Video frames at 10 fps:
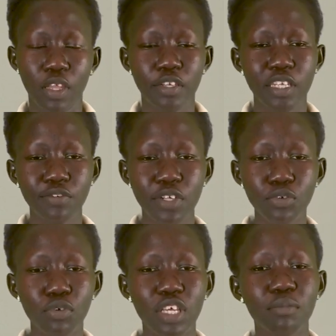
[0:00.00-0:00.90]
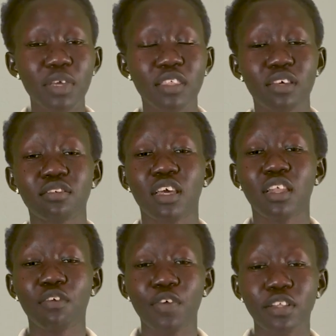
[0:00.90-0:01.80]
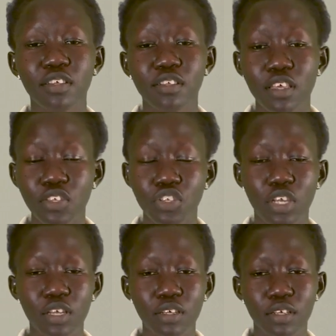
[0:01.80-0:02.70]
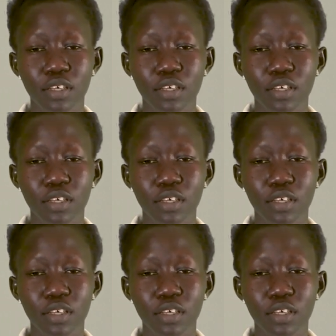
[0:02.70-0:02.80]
Different cooking methods can affect the texture,